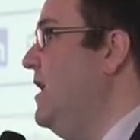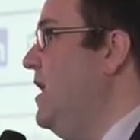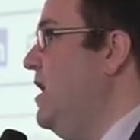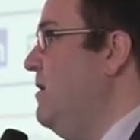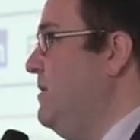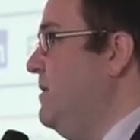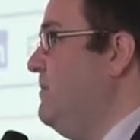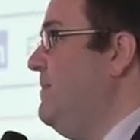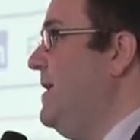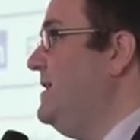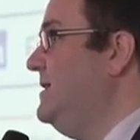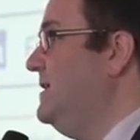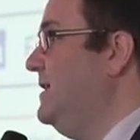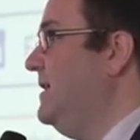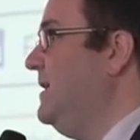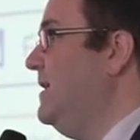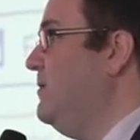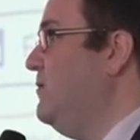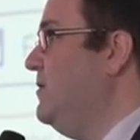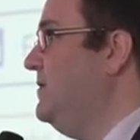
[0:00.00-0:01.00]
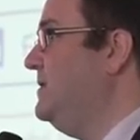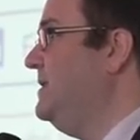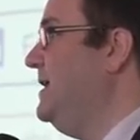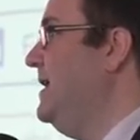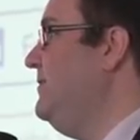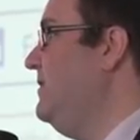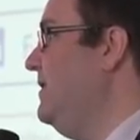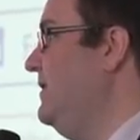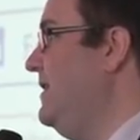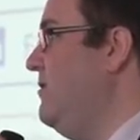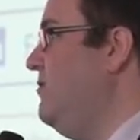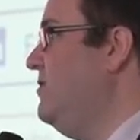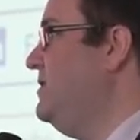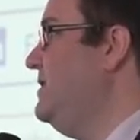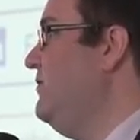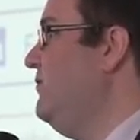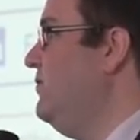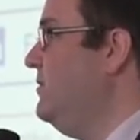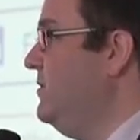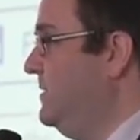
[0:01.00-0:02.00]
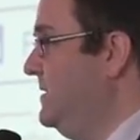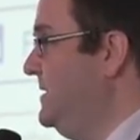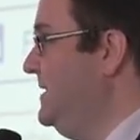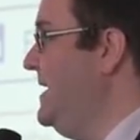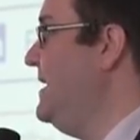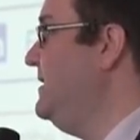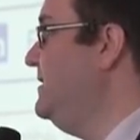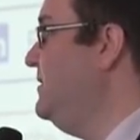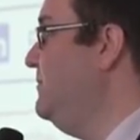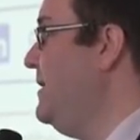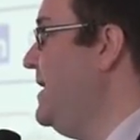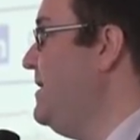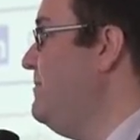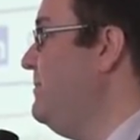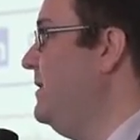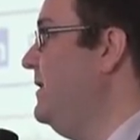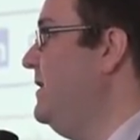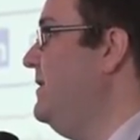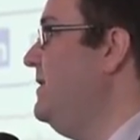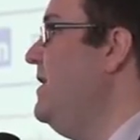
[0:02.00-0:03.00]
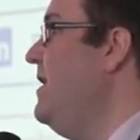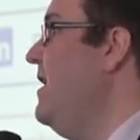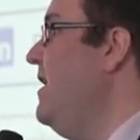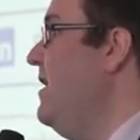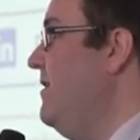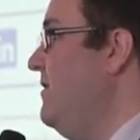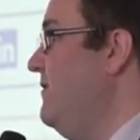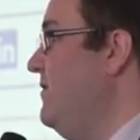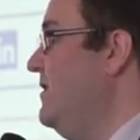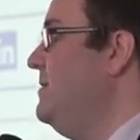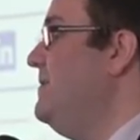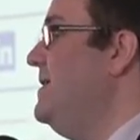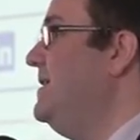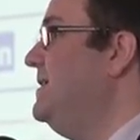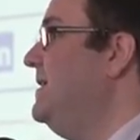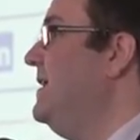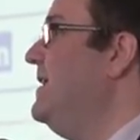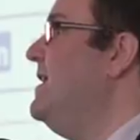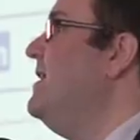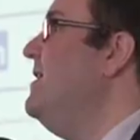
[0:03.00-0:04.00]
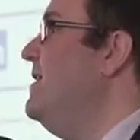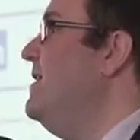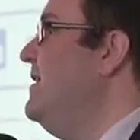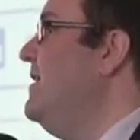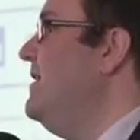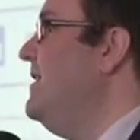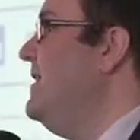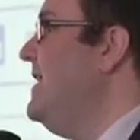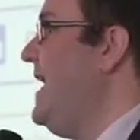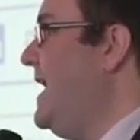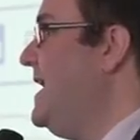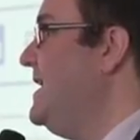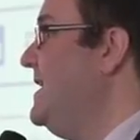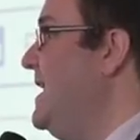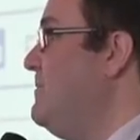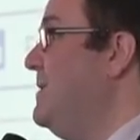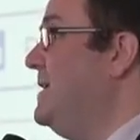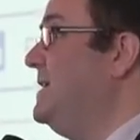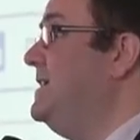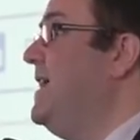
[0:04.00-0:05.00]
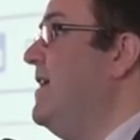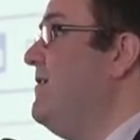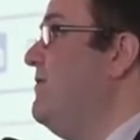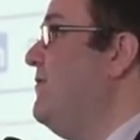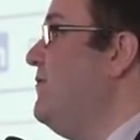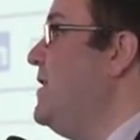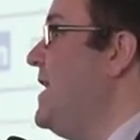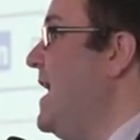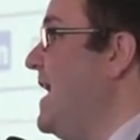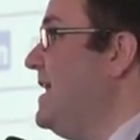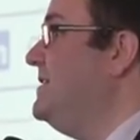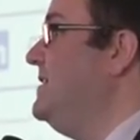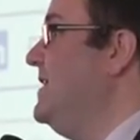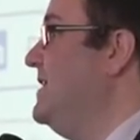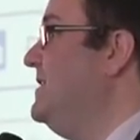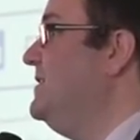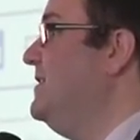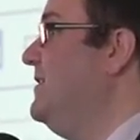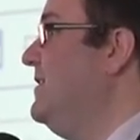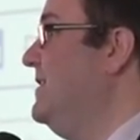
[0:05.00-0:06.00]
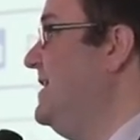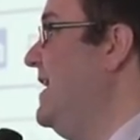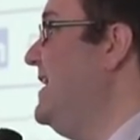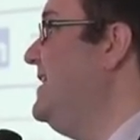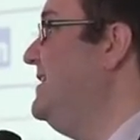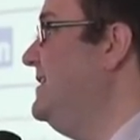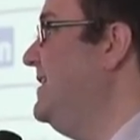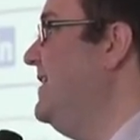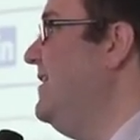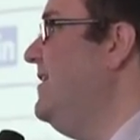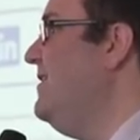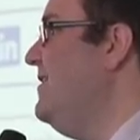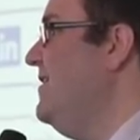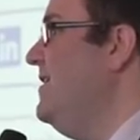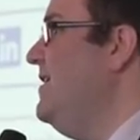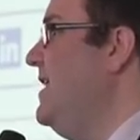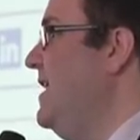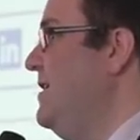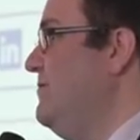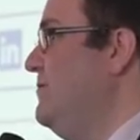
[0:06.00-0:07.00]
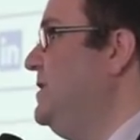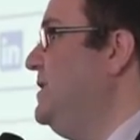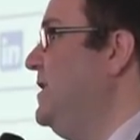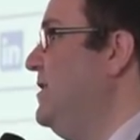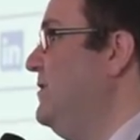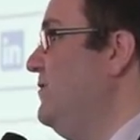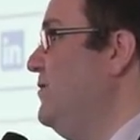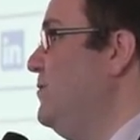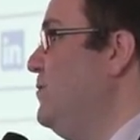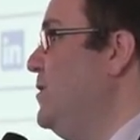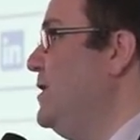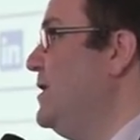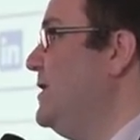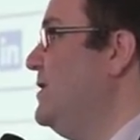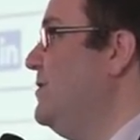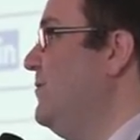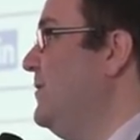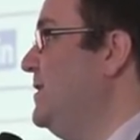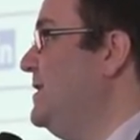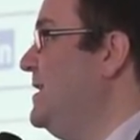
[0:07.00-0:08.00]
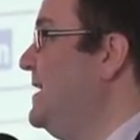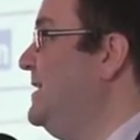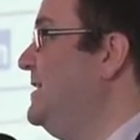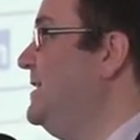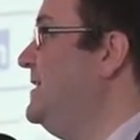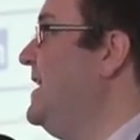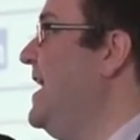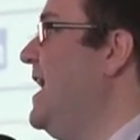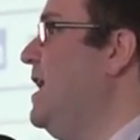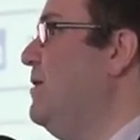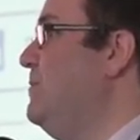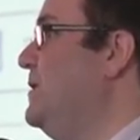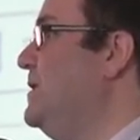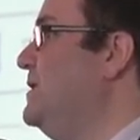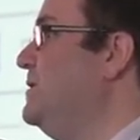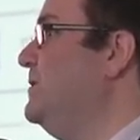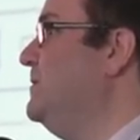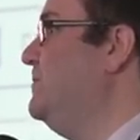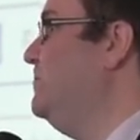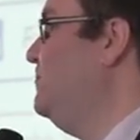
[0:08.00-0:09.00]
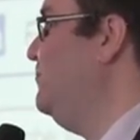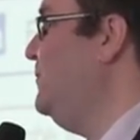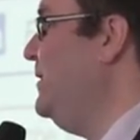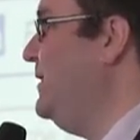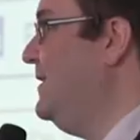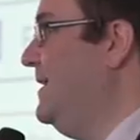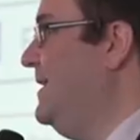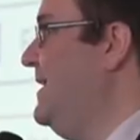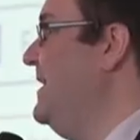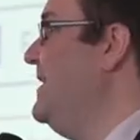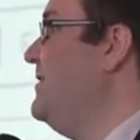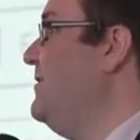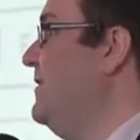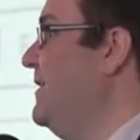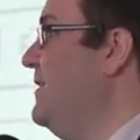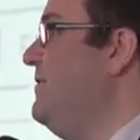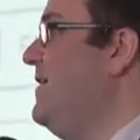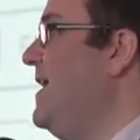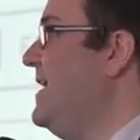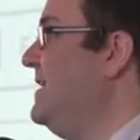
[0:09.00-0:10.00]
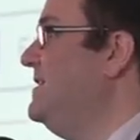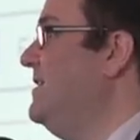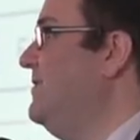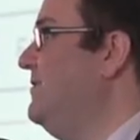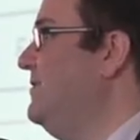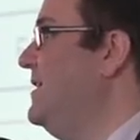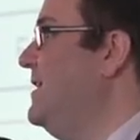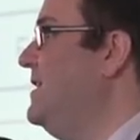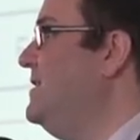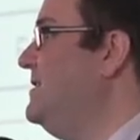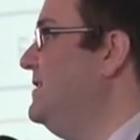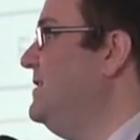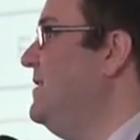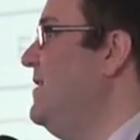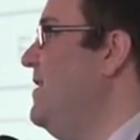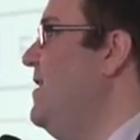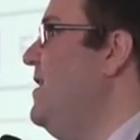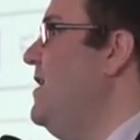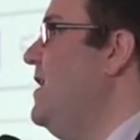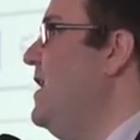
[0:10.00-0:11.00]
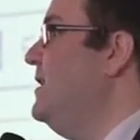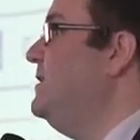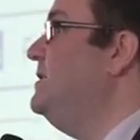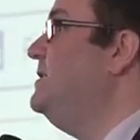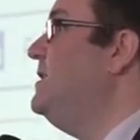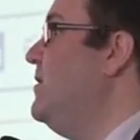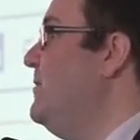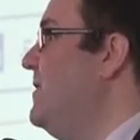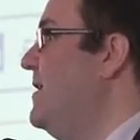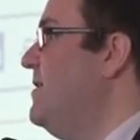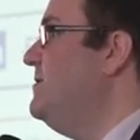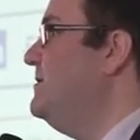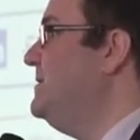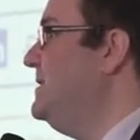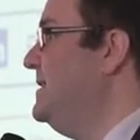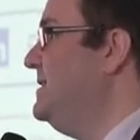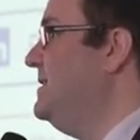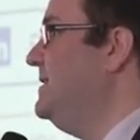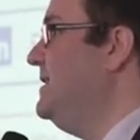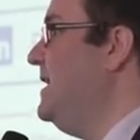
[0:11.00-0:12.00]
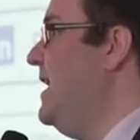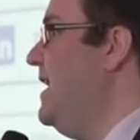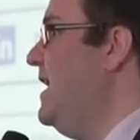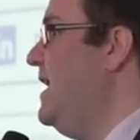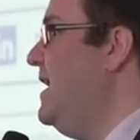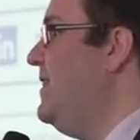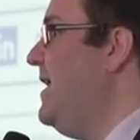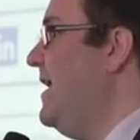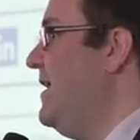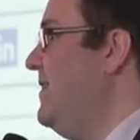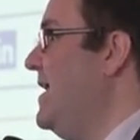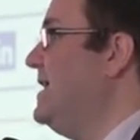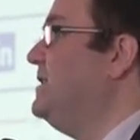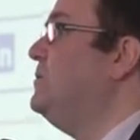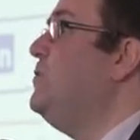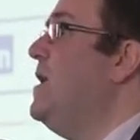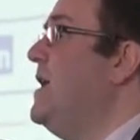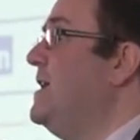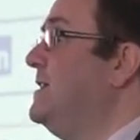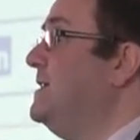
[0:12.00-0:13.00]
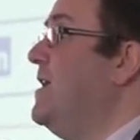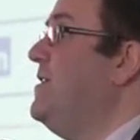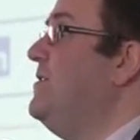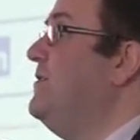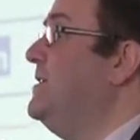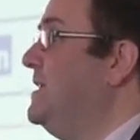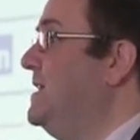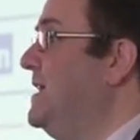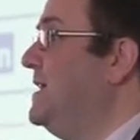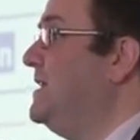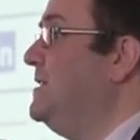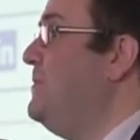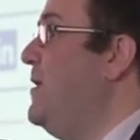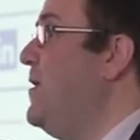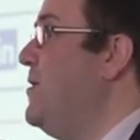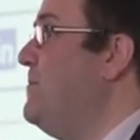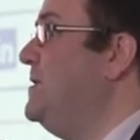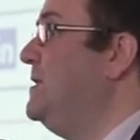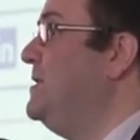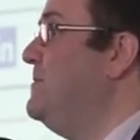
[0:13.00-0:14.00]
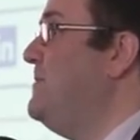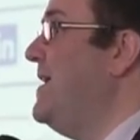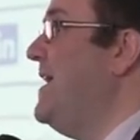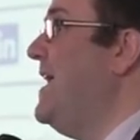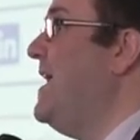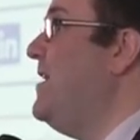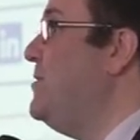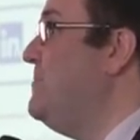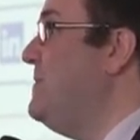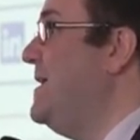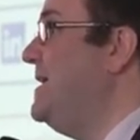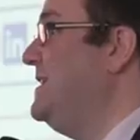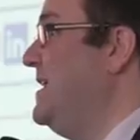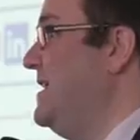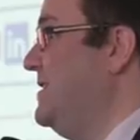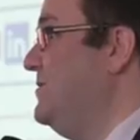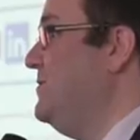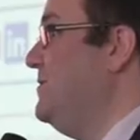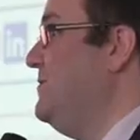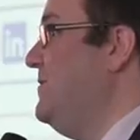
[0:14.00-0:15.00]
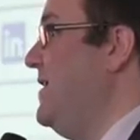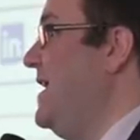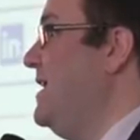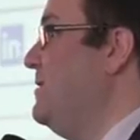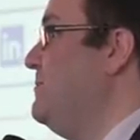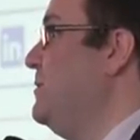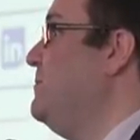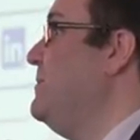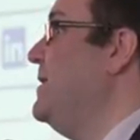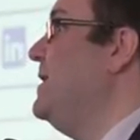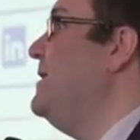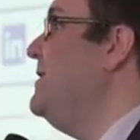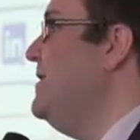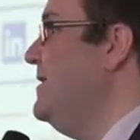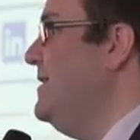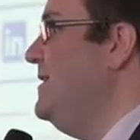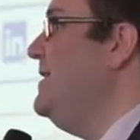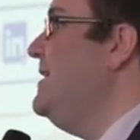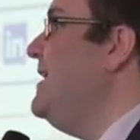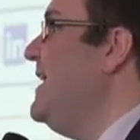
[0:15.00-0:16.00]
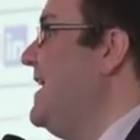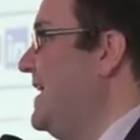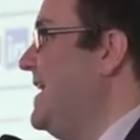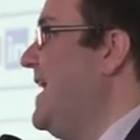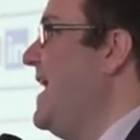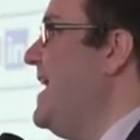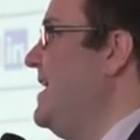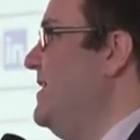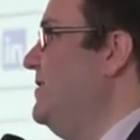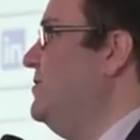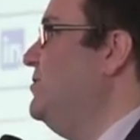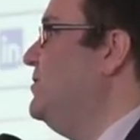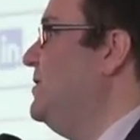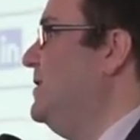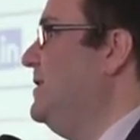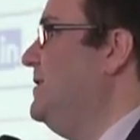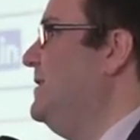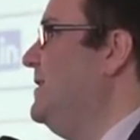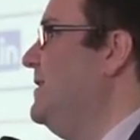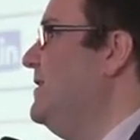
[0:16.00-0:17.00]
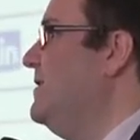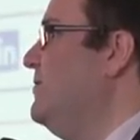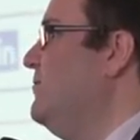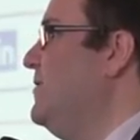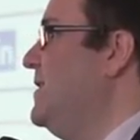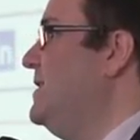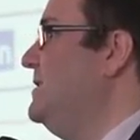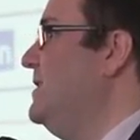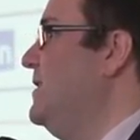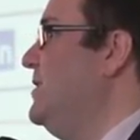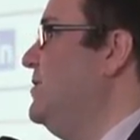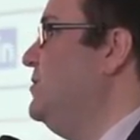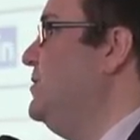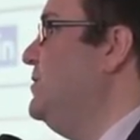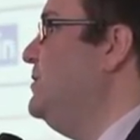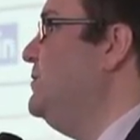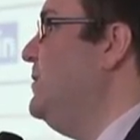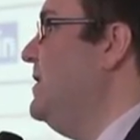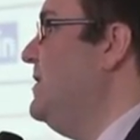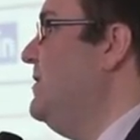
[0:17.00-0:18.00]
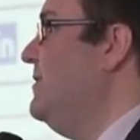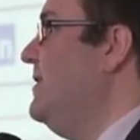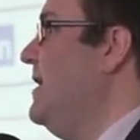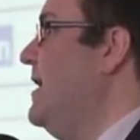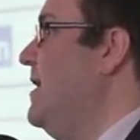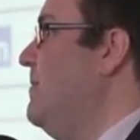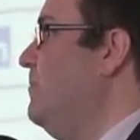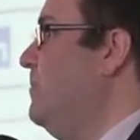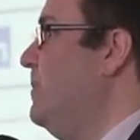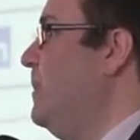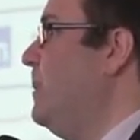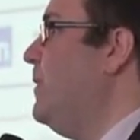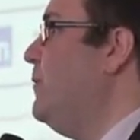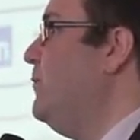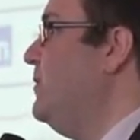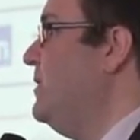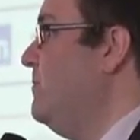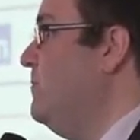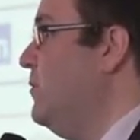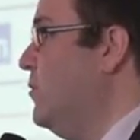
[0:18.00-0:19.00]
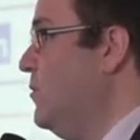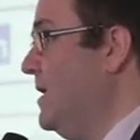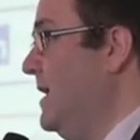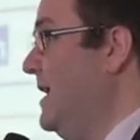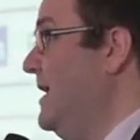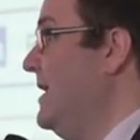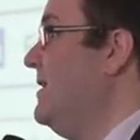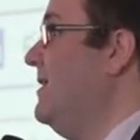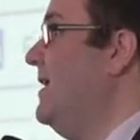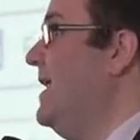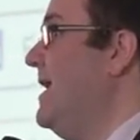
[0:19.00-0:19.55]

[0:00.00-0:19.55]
But basically, we've said that there are different sets of people, and fundamentally, the academics get free access to the data in return for working on the data to help us with clinical effectiveness. And so there's this, that's why it's kind of an experiment about how you make data available, but engage researchers with the more clinical